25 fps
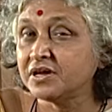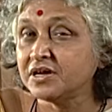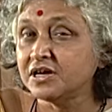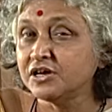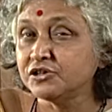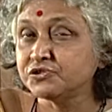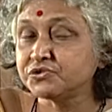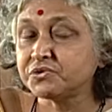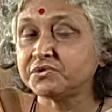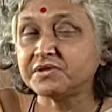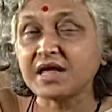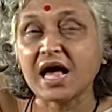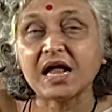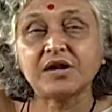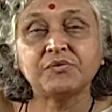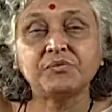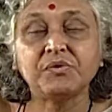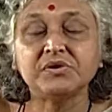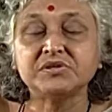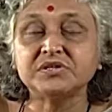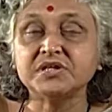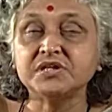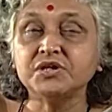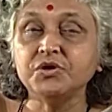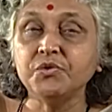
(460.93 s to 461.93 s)
So that was
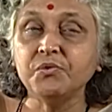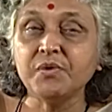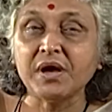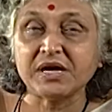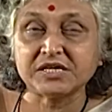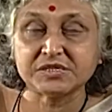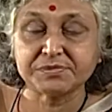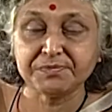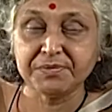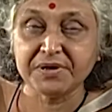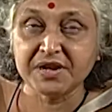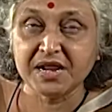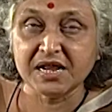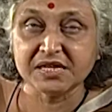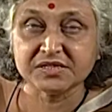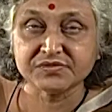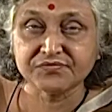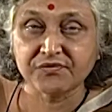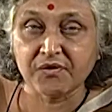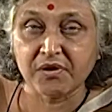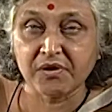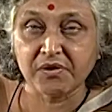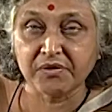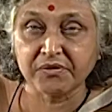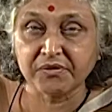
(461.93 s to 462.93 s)
a new experience
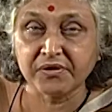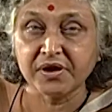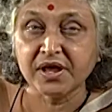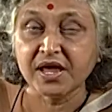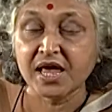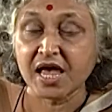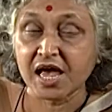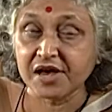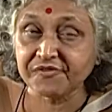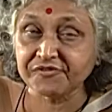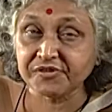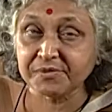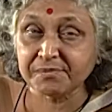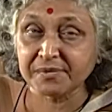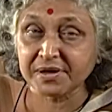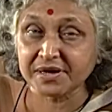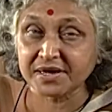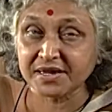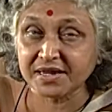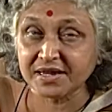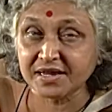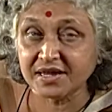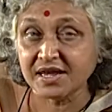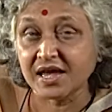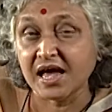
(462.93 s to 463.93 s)
for
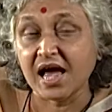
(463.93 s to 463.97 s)
everybody.